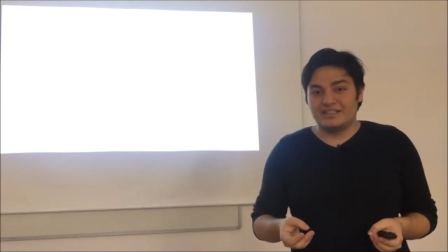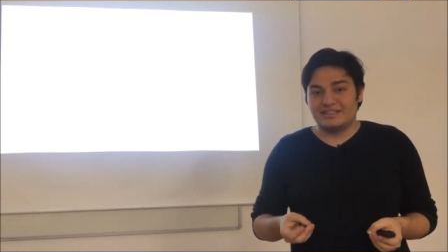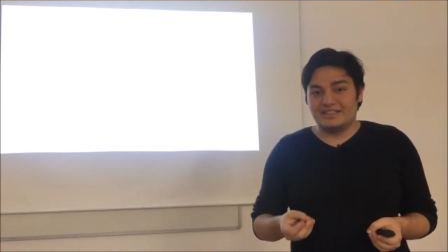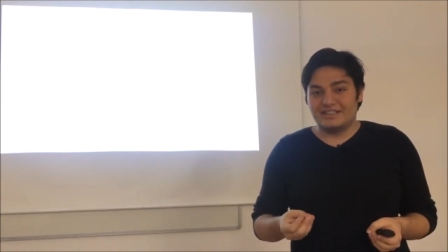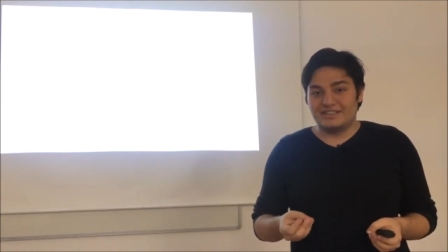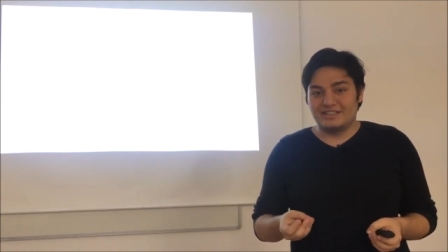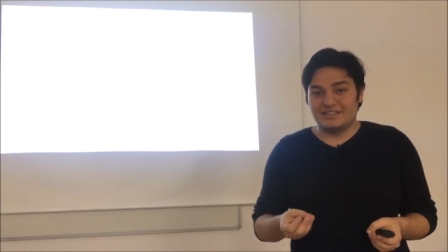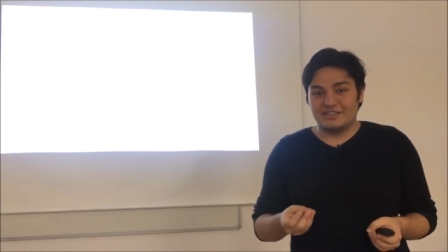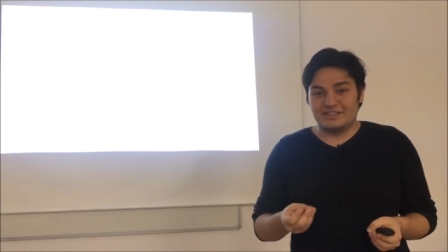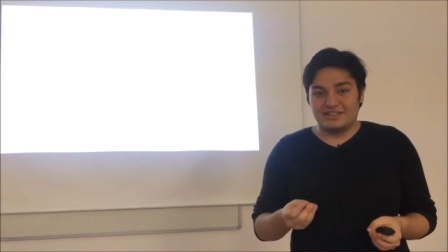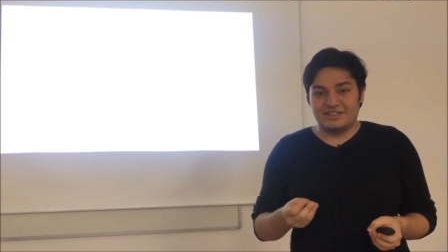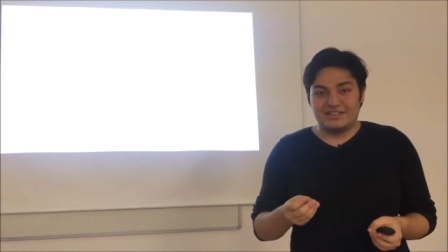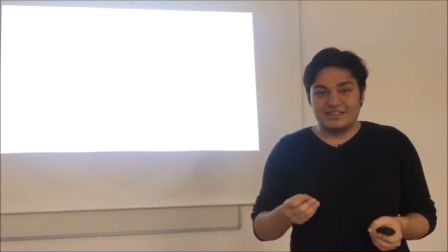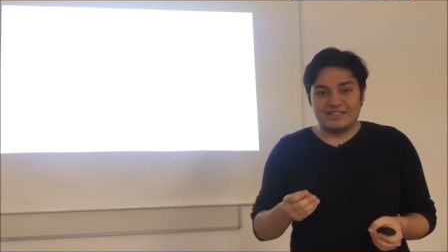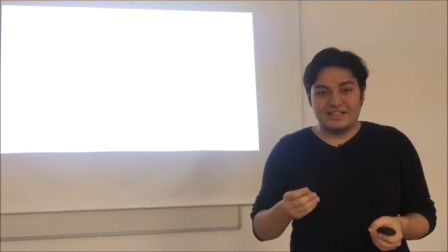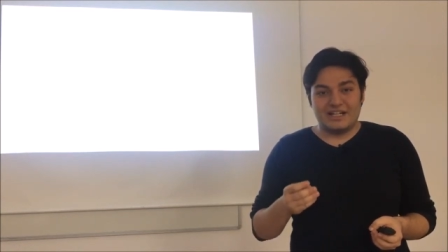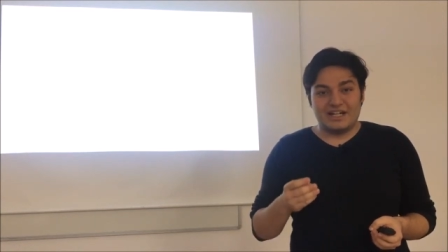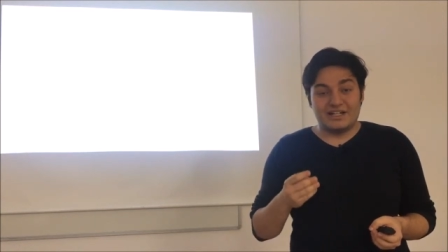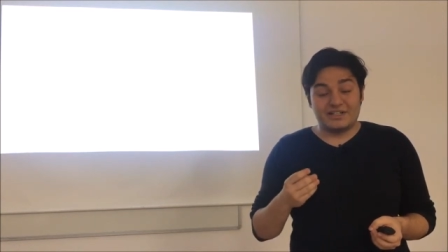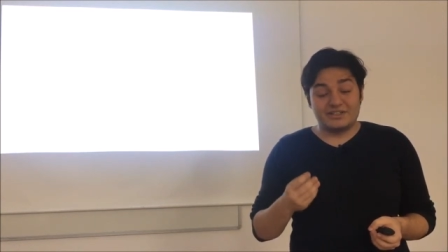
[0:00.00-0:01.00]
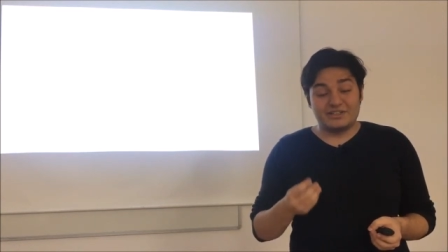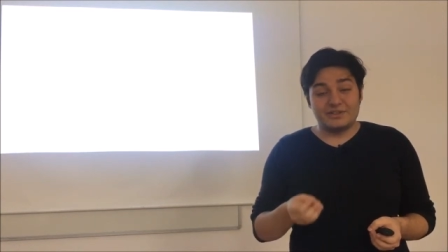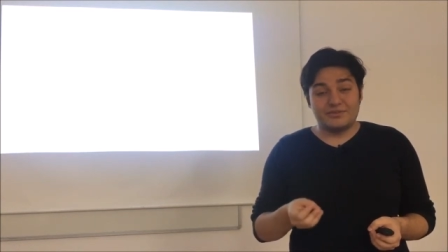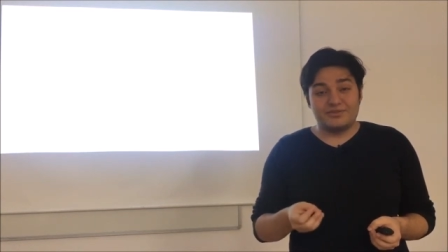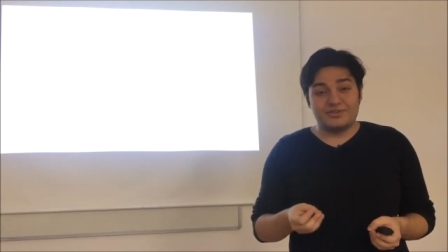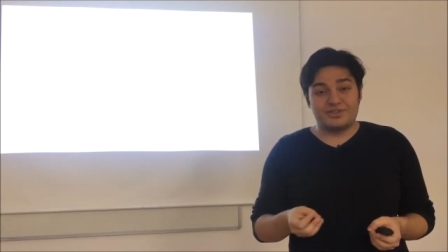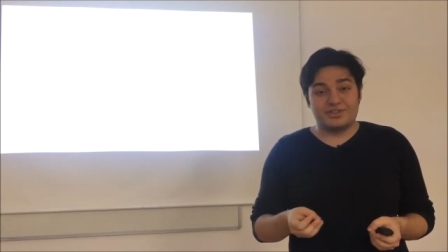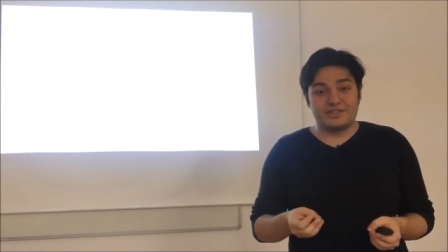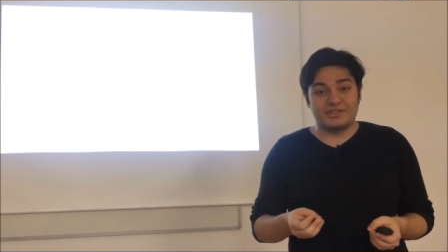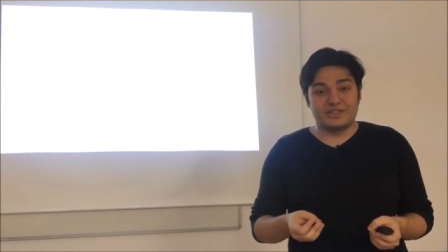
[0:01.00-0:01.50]
that is
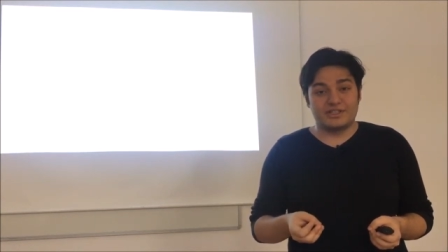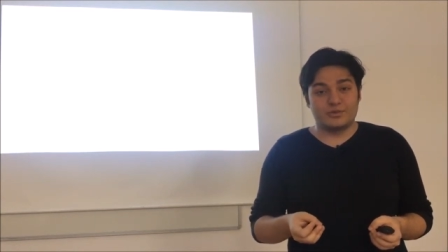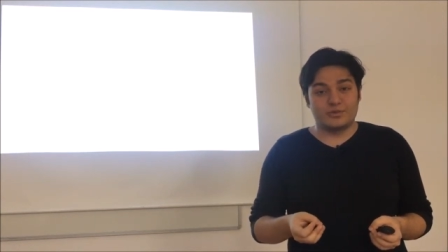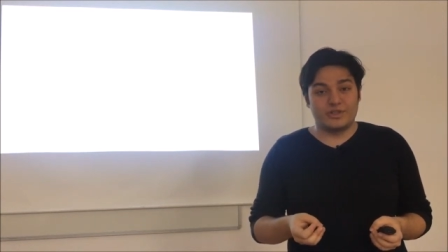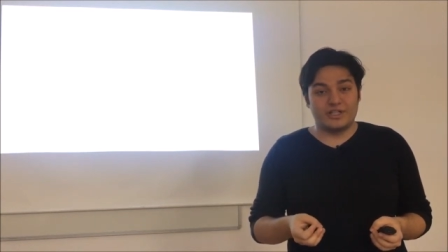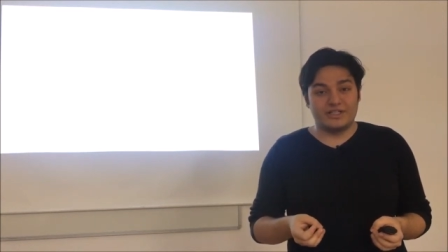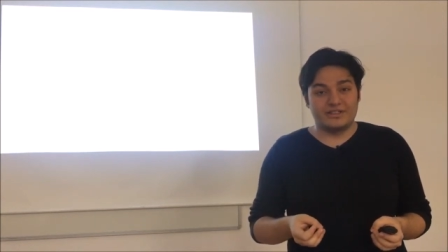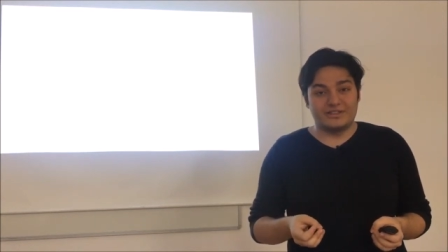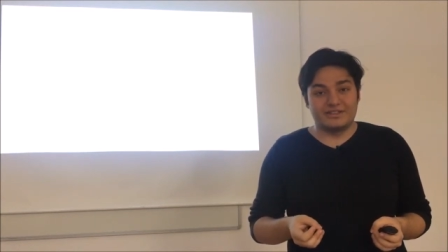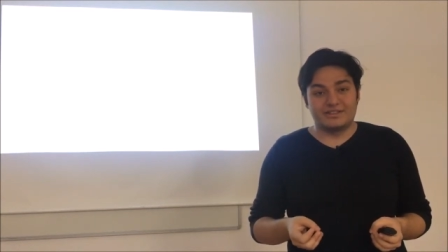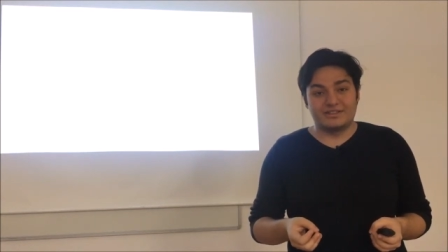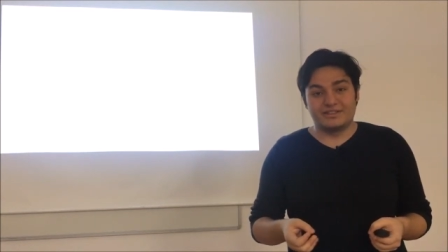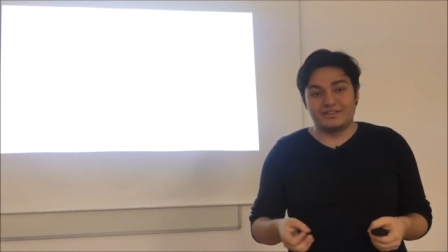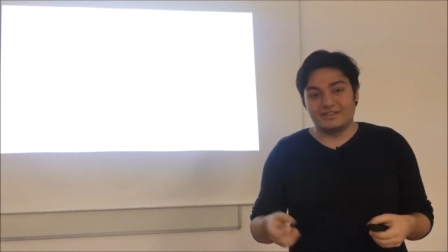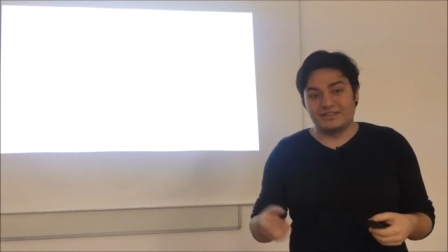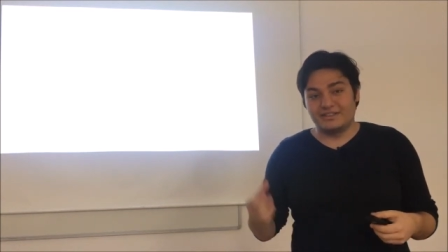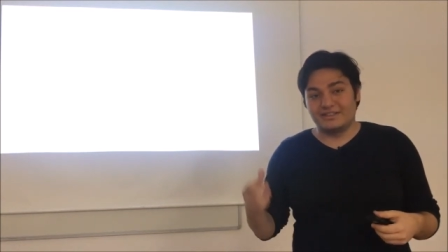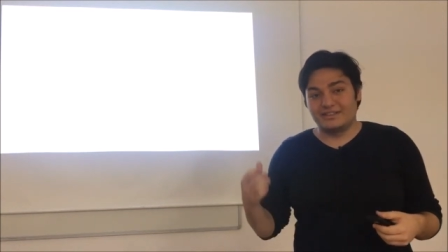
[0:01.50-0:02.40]
artificially created.